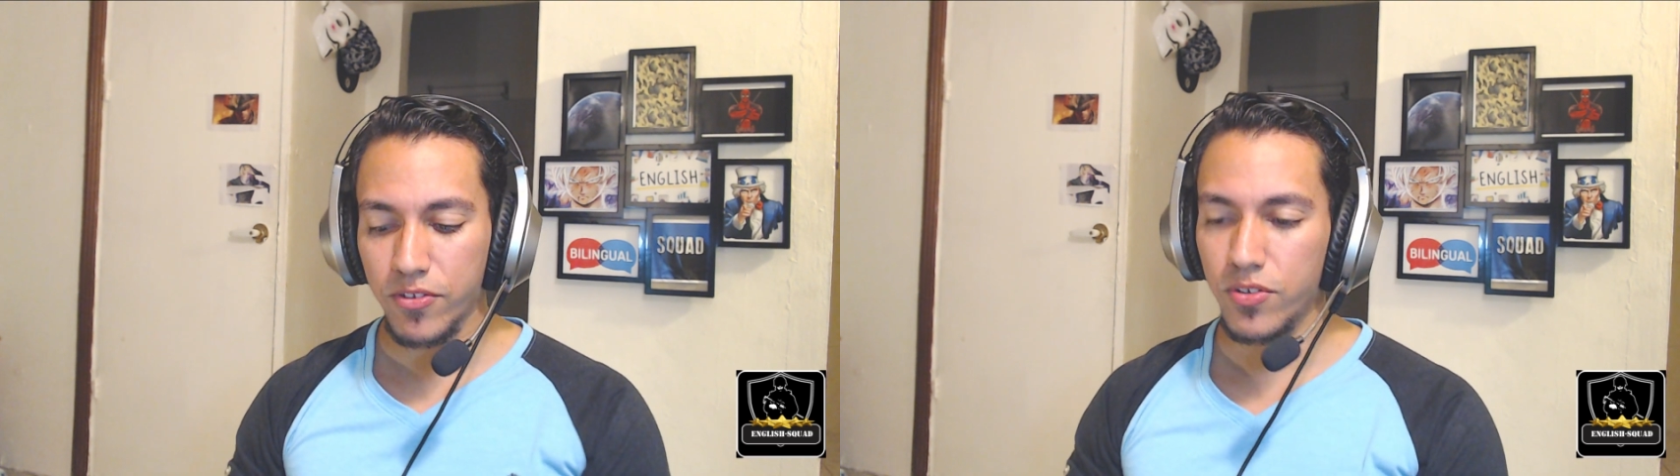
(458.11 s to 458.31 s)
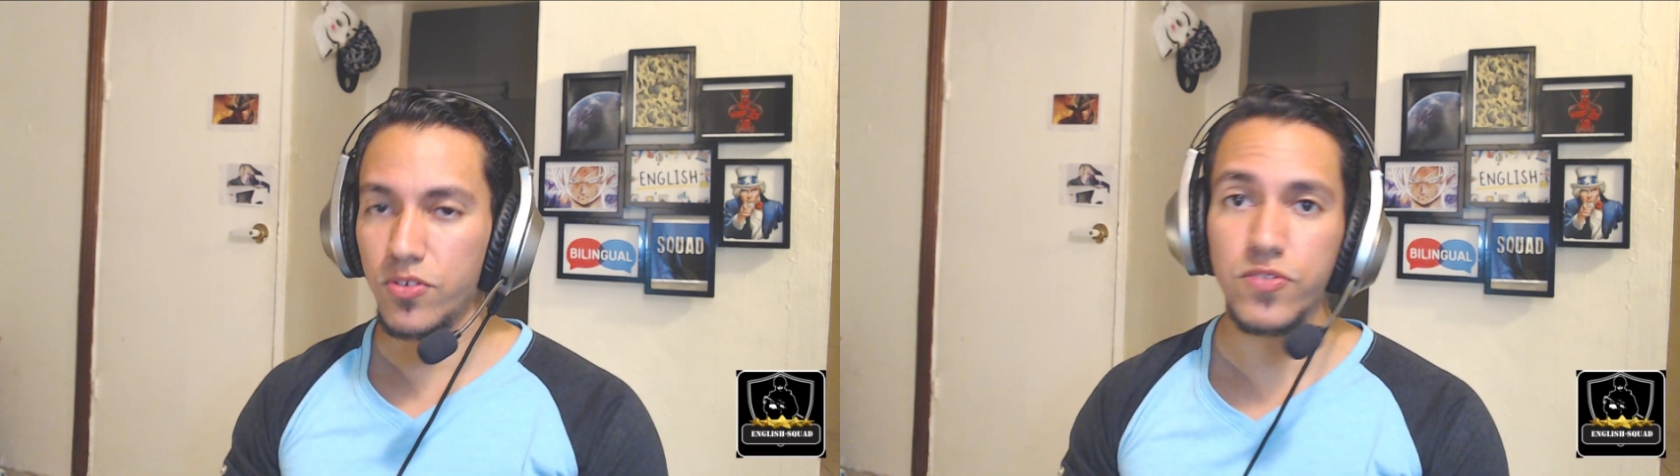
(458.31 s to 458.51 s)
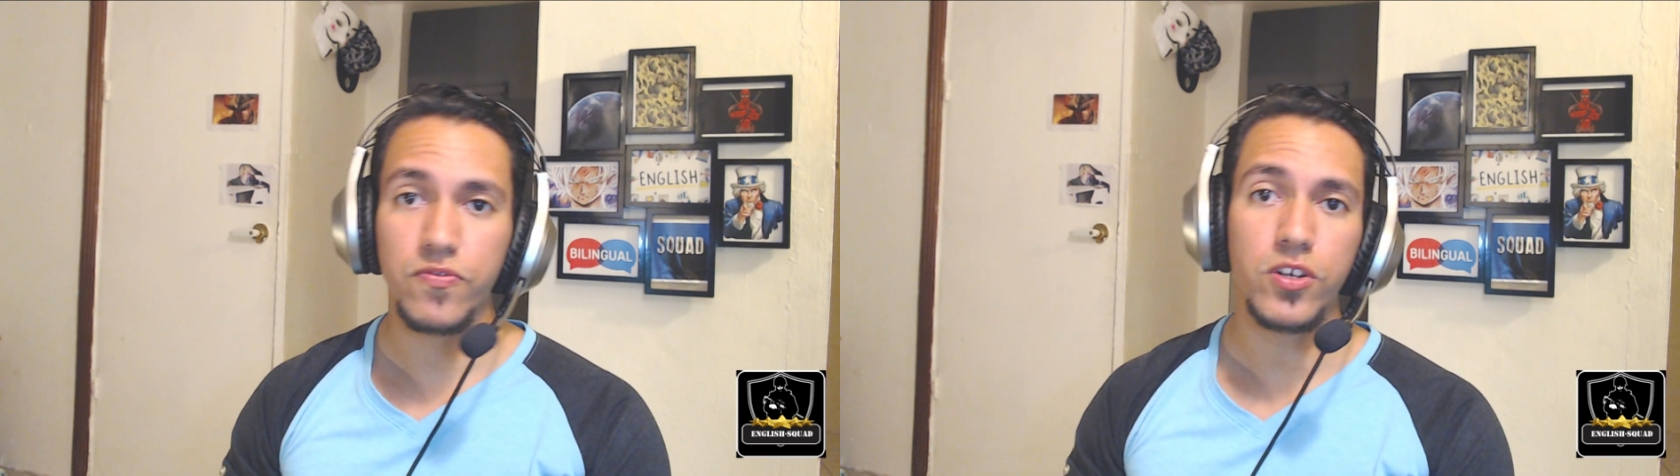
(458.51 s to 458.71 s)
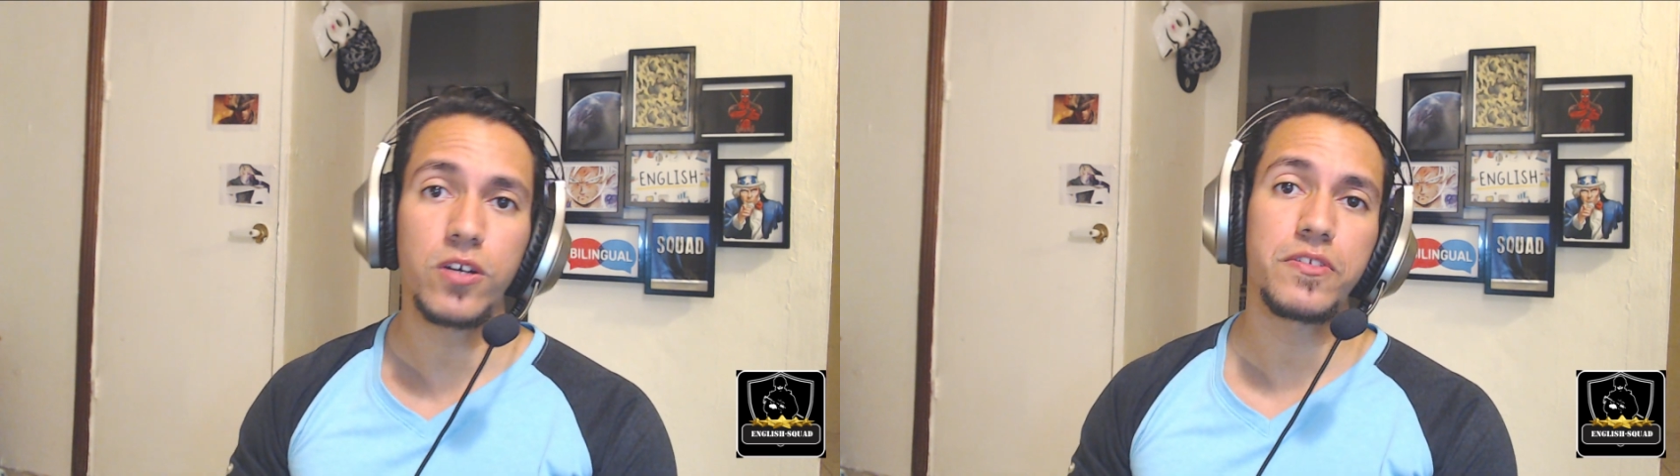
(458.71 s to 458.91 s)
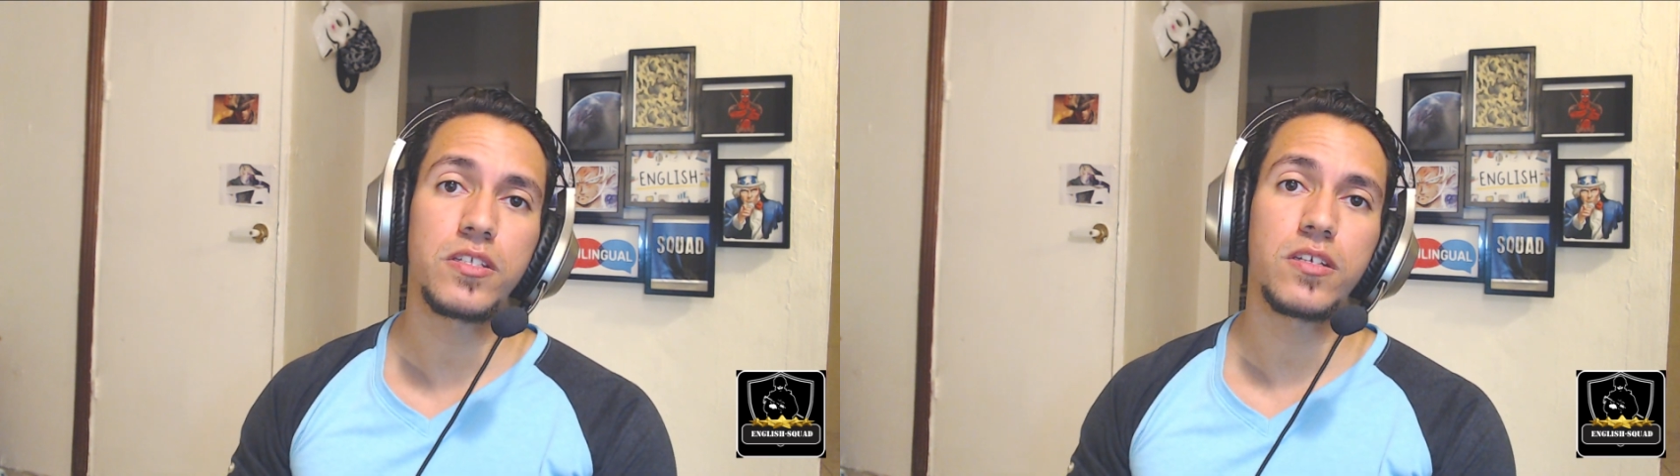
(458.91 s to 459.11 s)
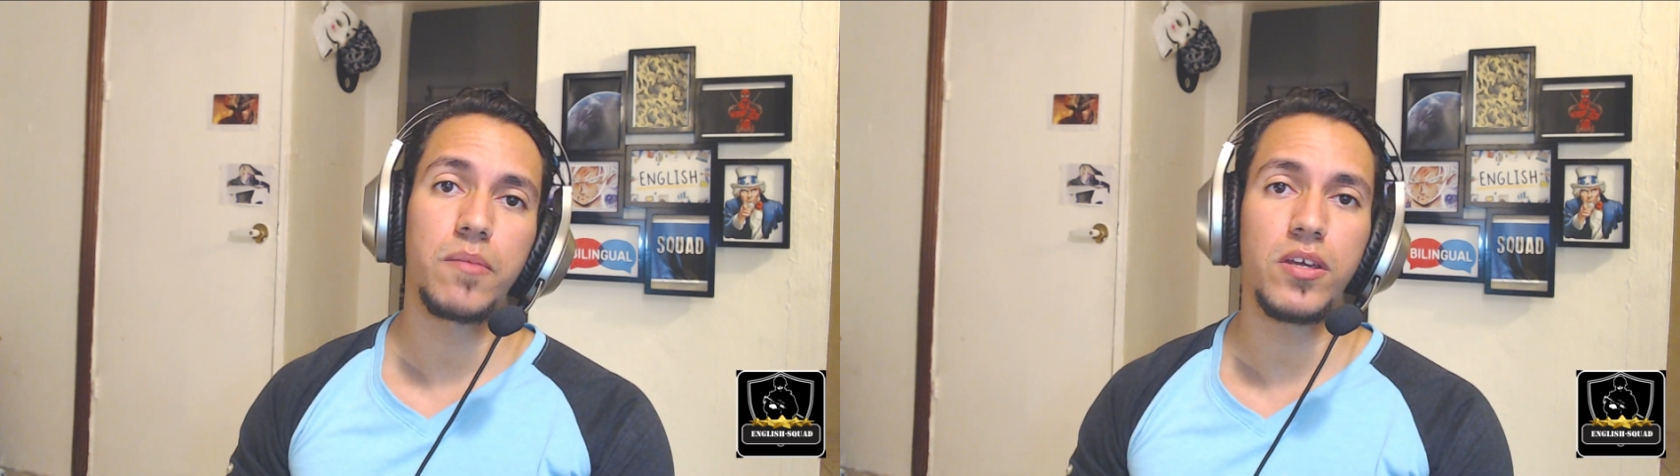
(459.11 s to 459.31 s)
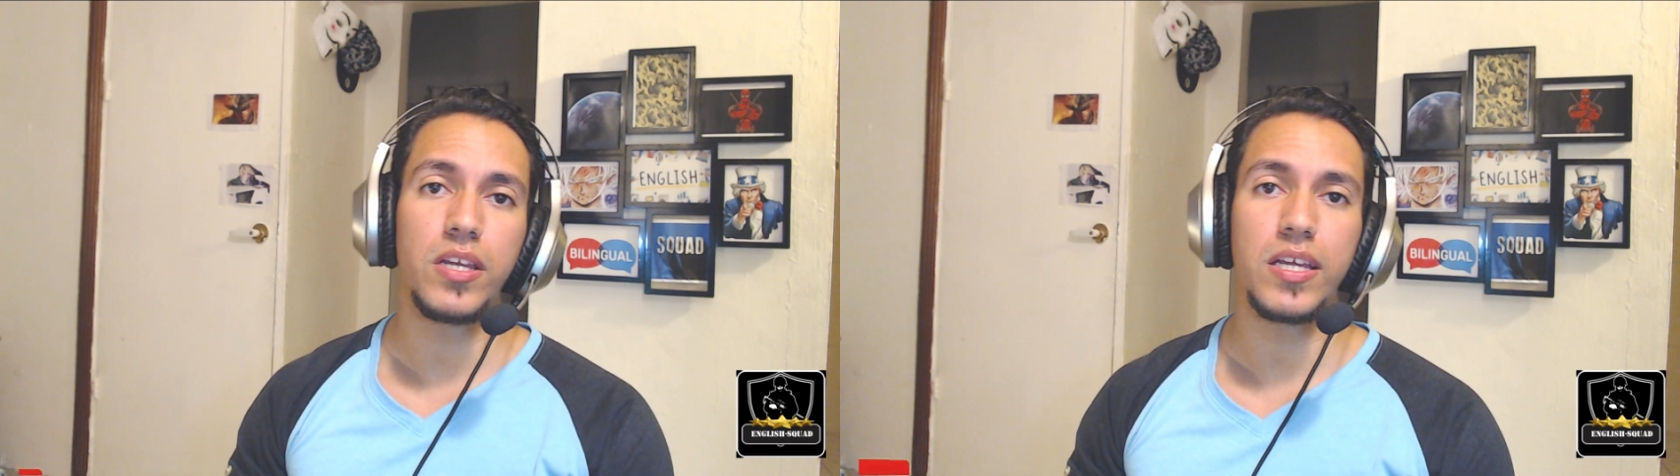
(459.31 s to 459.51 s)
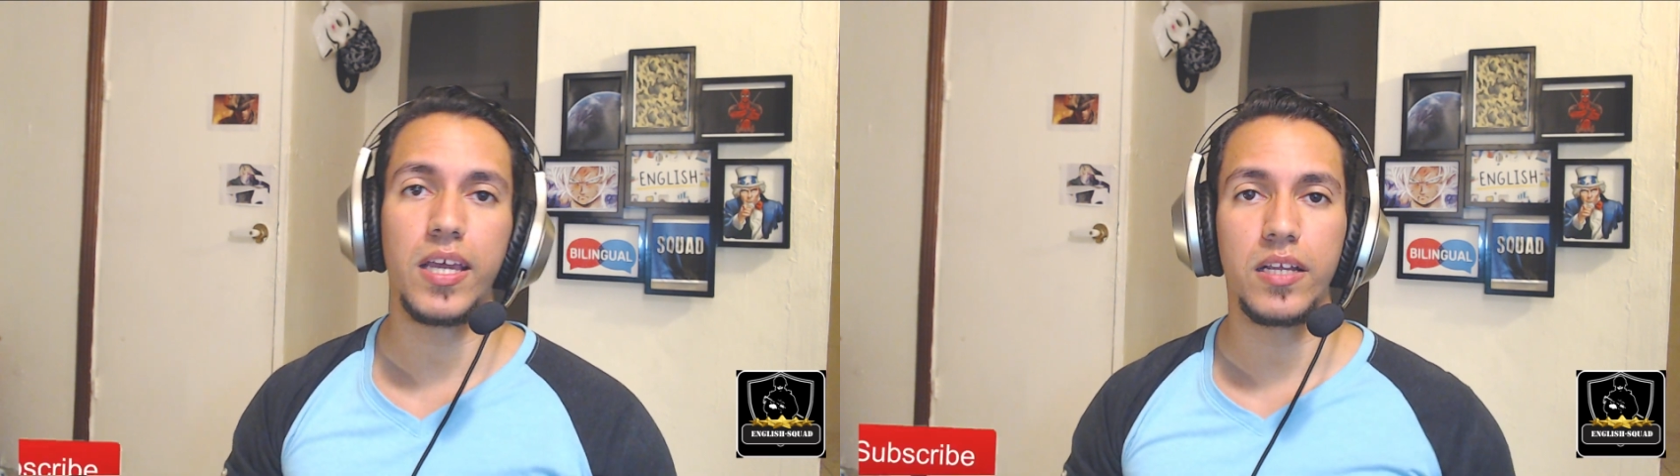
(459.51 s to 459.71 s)
to use verbs to
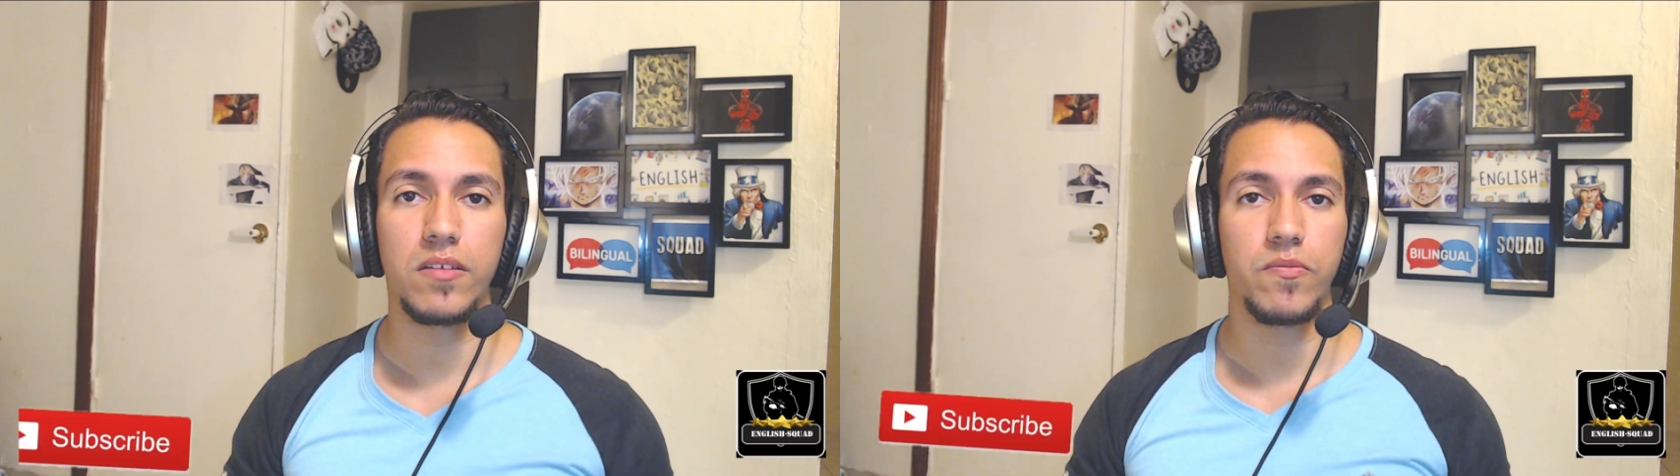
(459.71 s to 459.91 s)
communicate.